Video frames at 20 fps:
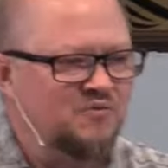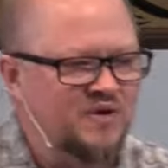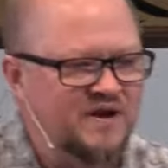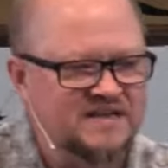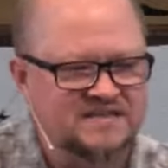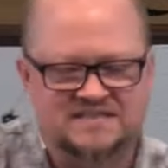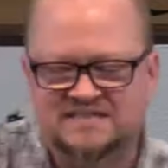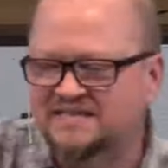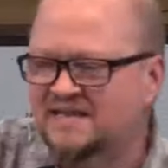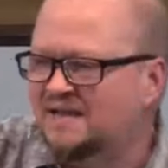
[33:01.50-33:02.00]
when
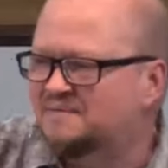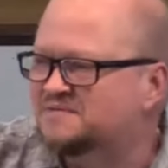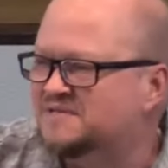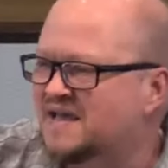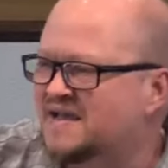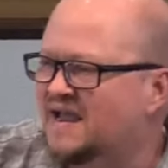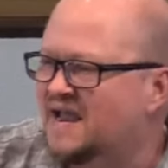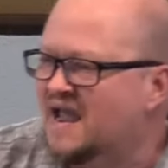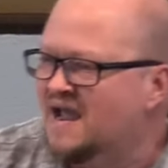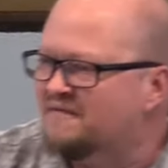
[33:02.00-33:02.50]
it seems
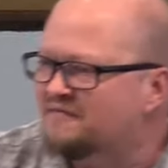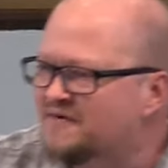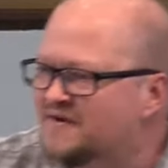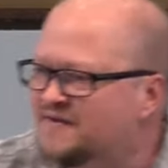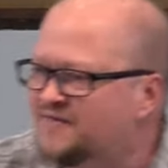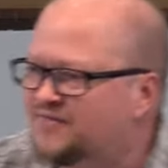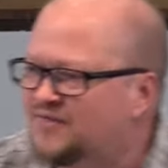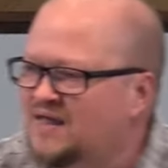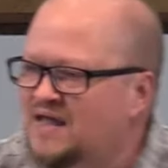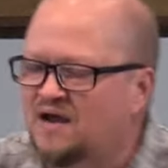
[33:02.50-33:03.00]
like
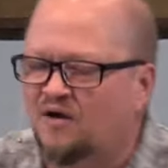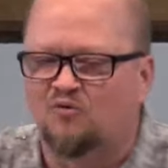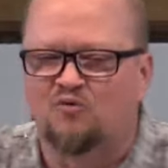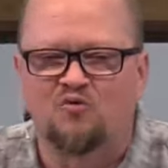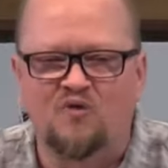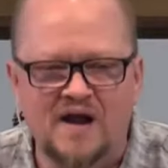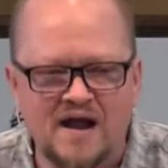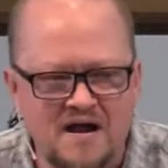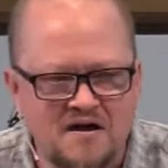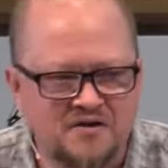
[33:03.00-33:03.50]
everything
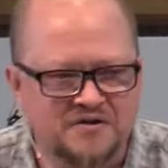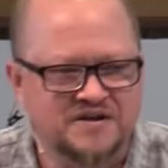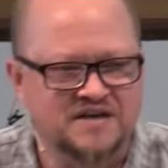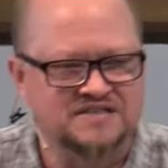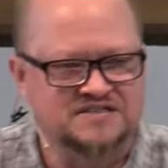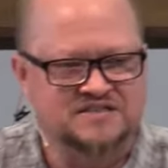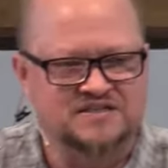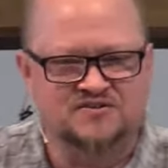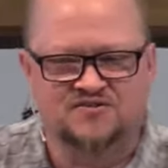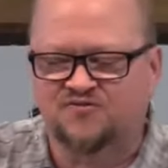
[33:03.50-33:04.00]
around
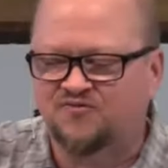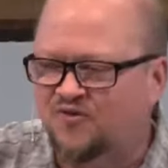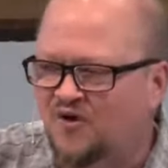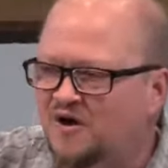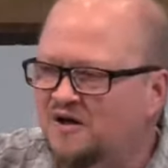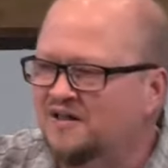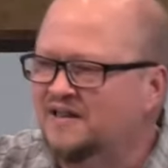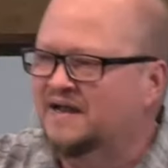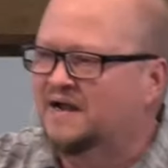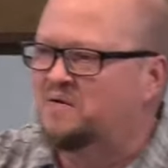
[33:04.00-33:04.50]
us is
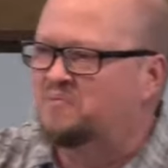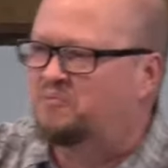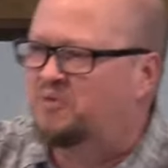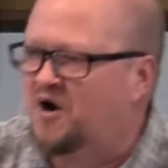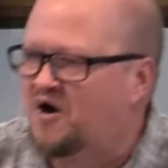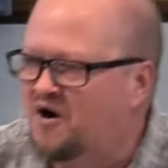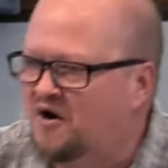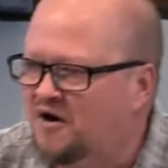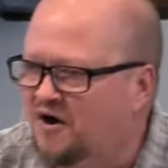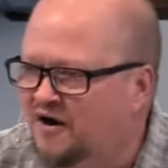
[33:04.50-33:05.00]
falling
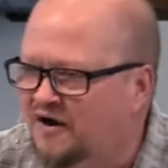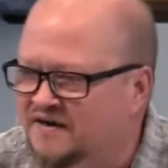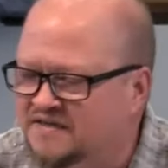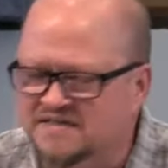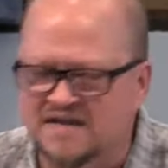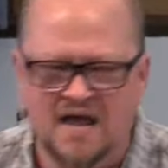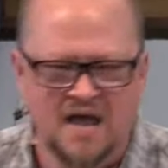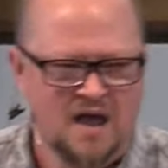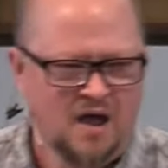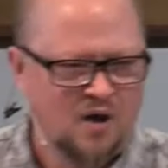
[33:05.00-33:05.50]
apart,
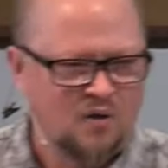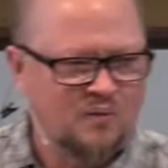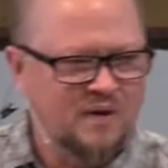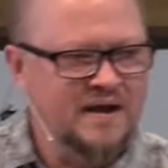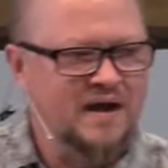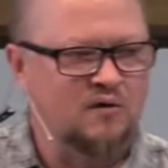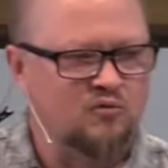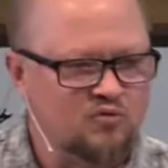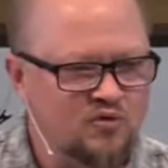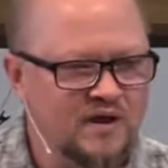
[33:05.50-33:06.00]
when
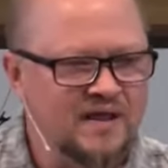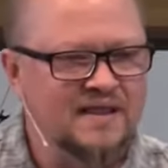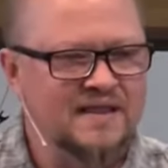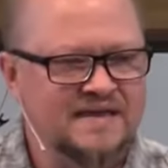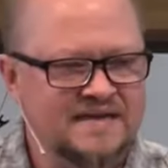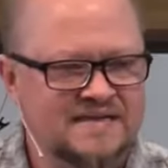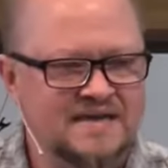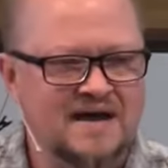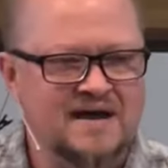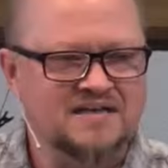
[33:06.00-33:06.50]
it
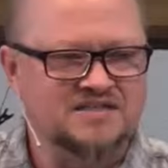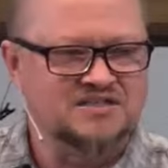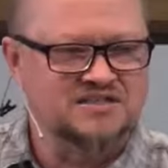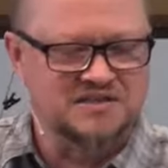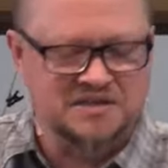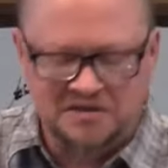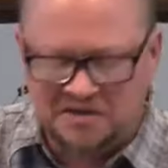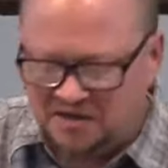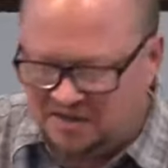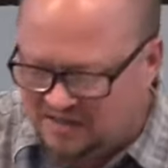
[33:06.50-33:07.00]
really does
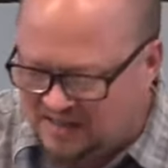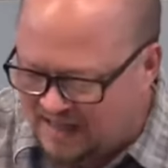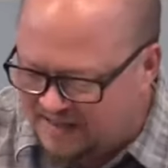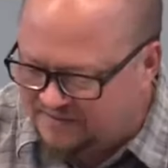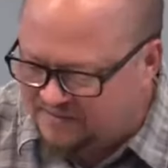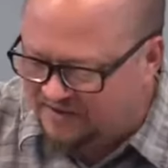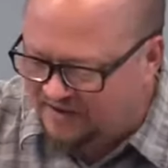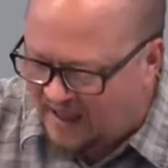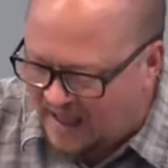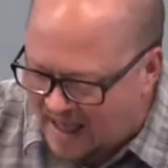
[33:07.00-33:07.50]
look
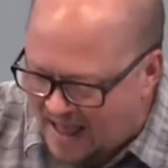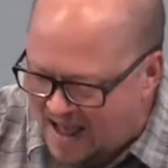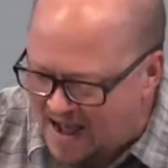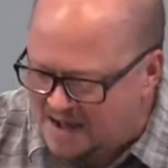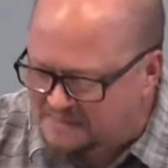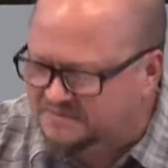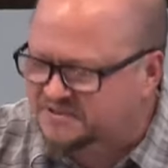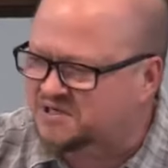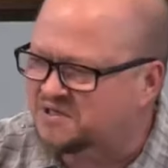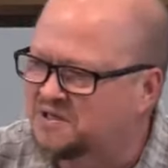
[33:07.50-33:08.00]
like the
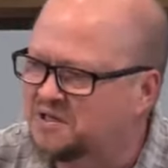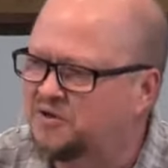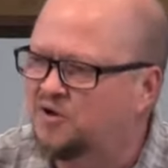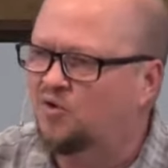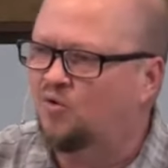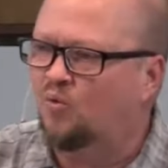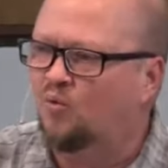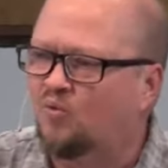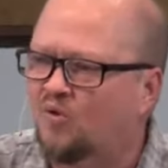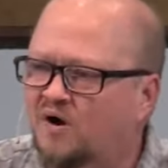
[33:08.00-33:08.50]

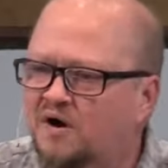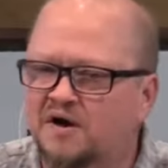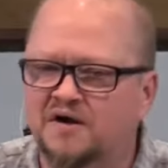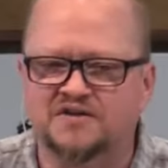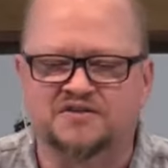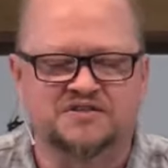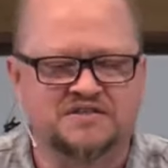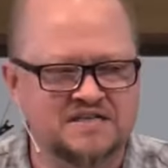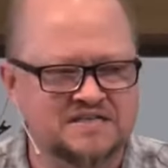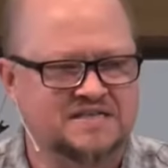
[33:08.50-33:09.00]
absolute
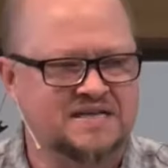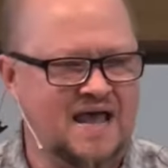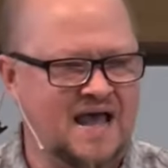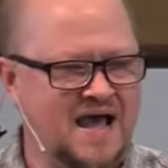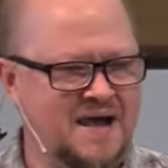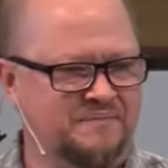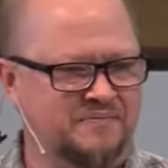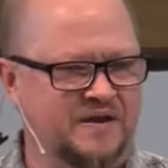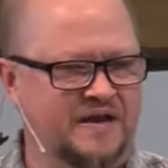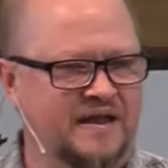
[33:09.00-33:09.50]
worst is
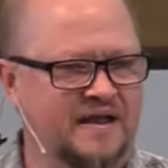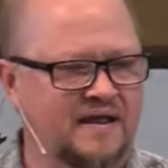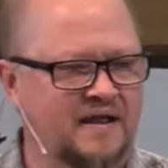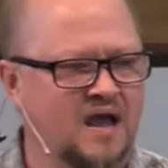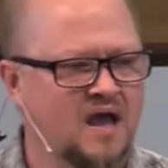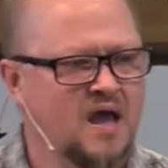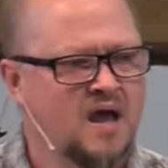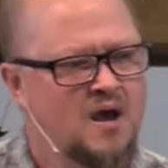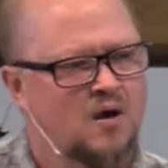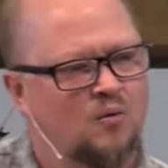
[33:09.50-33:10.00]
happening,
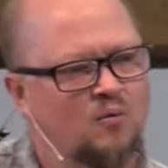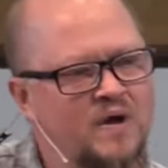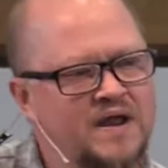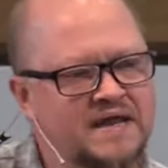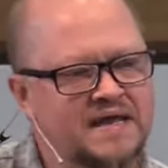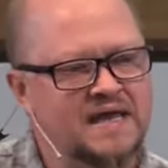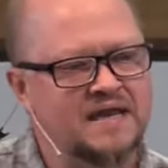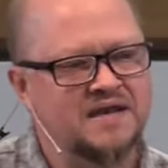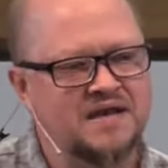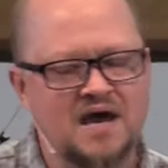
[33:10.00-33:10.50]
we
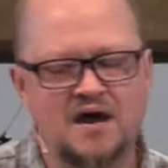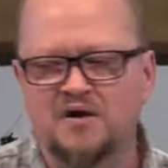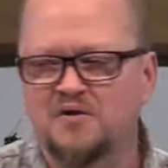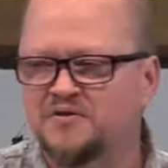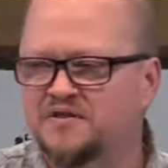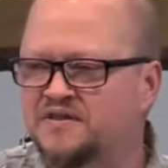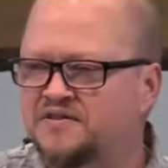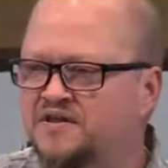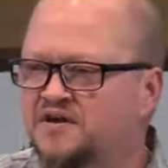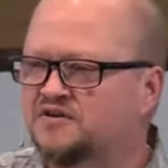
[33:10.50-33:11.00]
can know
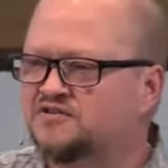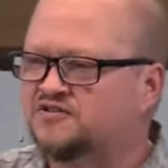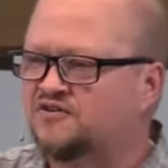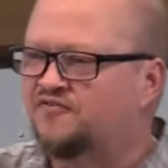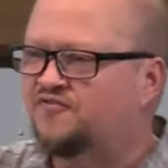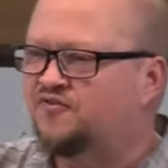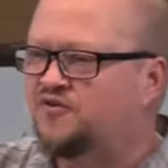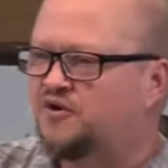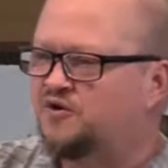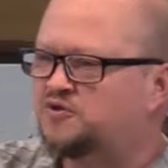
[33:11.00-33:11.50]
that there's a
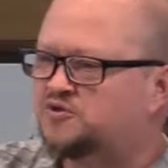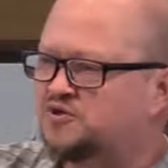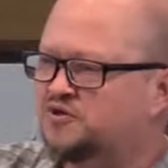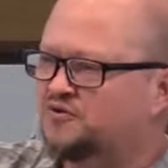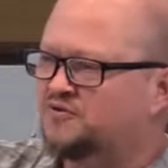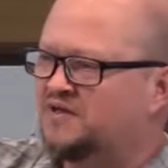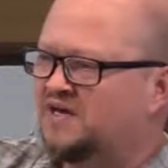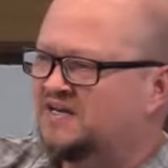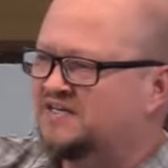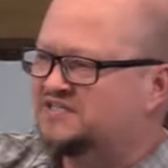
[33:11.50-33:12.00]

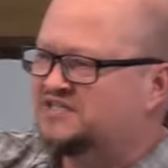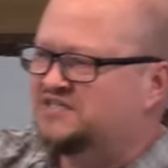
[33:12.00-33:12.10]
future that is